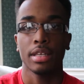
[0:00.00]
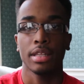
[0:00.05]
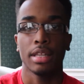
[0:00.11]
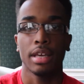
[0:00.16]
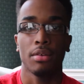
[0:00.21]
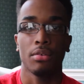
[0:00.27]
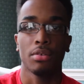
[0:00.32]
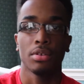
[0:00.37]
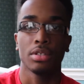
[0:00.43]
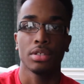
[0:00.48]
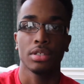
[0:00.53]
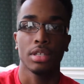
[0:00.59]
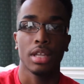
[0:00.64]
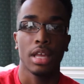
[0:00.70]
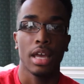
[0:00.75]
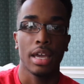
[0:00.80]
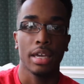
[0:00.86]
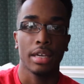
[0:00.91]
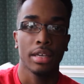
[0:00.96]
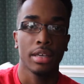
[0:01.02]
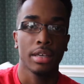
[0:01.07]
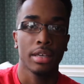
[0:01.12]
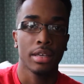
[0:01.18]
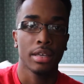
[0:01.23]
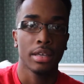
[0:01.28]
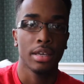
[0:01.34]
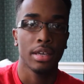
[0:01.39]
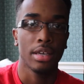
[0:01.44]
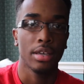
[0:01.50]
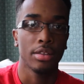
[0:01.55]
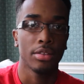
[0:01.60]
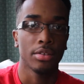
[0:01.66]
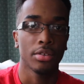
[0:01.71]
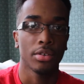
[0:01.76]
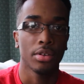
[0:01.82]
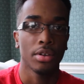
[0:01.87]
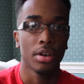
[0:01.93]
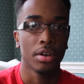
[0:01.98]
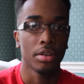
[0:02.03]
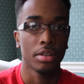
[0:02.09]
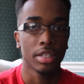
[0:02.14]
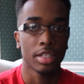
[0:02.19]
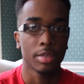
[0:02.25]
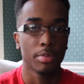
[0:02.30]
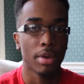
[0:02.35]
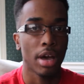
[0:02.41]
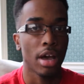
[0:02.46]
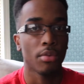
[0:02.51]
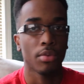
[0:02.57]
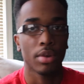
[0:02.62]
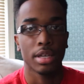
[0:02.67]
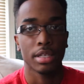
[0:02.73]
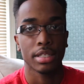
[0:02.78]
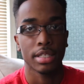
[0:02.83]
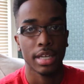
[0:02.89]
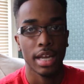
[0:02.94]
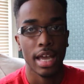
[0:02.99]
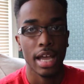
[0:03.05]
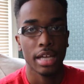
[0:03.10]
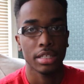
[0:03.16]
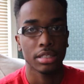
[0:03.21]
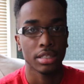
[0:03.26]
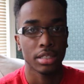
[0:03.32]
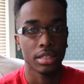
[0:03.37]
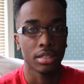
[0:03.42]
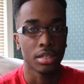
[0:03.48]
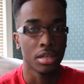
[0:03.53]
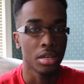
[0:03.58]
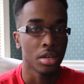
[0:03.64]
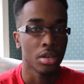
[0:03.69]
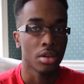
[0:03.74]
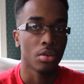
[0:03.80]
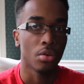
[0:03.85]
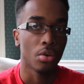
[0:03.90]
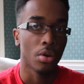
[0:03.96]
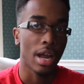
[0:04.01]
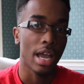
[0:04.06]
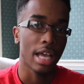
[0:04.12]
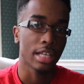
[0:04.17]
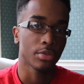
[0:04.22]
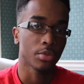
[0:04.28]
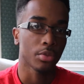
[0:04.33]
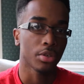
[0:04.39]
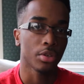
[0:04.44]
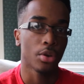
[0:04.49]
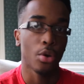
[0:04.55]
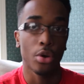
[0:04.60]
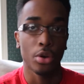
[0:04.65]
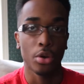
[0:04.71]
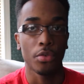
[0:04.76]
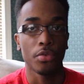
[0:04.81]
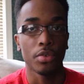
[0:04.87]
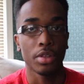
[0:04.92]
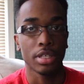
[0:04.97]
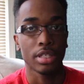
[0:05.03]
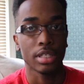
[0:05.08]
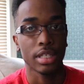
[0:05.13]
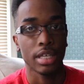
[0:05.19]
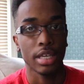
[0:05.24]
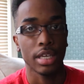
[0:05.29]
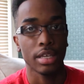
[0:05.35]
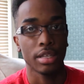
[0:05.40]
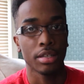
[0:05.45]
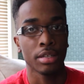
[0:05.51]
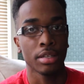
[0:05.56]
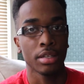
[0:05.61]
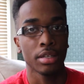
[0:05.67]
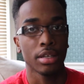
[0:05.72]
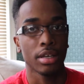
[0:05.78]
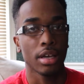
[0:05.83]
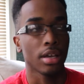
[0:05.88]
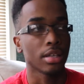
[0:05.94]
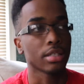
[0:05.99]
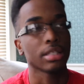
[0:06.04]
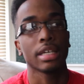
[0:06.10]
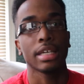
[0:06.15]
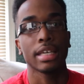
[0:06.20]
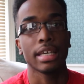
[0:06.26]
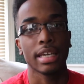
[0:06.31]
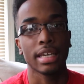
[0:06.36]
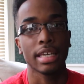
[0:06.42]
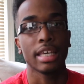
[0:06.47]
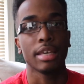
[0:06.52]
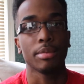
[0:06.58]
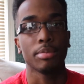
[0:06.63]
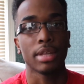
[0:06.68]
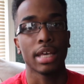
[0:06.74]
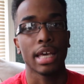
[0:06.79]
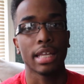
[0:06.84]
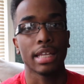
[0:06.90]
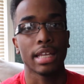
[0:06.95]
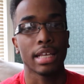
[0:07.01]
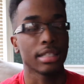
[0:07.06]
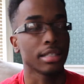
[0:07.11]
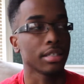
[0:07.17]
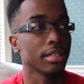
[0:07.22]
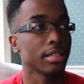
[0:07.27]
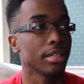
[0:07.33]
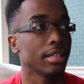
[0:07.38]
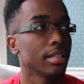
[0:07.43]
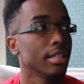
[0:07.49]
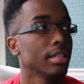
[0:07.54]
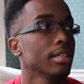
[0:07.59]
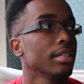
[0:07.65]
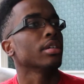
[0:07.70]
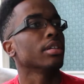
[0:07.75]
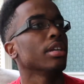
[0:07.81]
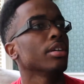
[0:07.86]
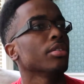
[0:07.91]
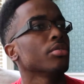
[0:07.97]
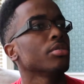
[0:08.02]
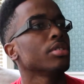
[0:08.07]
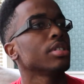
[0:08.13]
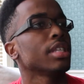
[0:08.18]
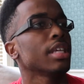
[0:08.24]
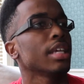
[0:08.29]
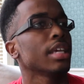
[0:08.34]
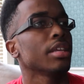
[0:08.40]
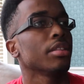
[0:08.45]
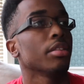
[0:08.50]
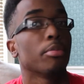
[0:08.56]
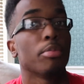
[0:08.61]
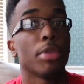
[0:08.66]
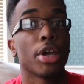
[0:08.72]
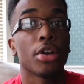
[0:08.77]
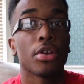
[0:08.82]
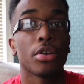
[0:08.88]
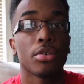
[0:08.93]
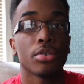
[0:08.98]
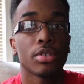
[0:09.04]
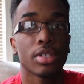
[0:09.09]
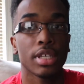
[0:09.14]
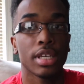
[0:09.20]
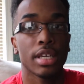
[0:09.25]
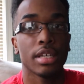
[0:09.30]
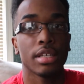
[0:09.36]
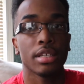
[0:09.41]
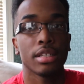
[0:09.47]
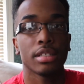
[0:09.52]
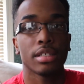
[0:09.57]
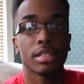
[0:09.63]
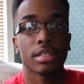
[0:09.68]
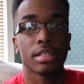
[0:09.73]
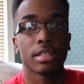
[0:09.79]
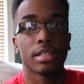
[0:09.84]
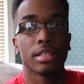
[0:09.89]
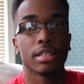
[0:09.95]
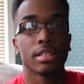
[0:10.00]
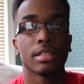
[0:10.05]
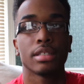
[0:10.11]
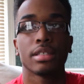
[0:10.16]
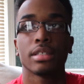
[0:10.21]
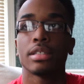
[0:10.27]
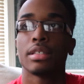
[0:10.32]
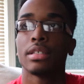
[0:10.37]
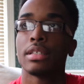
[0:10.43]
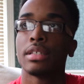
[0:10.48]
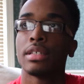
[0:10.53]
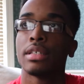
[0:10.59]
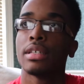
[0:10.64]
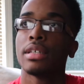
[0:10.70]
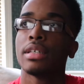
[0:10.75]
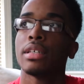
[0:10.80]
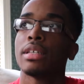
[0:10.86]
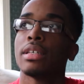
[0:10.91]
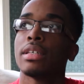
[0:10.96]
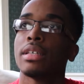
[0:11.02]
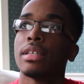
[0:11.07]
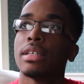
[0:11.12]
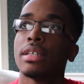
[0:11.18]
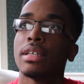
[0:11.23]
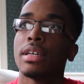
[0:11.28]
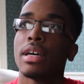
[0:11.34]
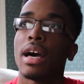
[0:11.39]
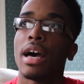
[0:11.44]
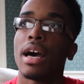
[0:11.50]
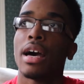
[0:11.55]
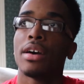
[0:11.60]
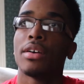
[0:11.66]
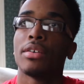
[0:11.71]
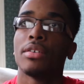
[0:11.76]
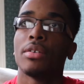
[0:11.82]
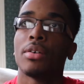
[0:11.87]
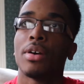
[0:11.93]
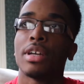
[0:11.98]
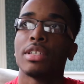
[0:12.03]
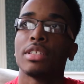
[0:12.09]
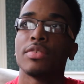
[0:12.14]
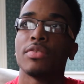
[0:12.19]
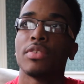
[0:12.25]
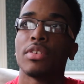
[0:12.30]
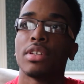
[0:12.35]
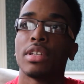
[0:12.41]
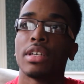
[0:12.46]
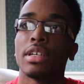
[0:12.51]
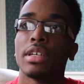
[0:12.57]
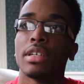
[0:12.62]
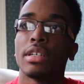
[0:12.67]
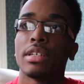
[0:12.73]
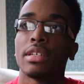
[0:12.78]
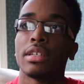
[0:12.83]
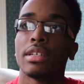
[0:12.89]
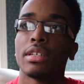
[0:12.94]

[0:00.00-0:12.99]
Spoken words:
that were just like either on the spot when I said action or as we were going over the scene. I was like, yeah, keep that, that's good. Another scene, the burial scene, is because I don't know, I just felt like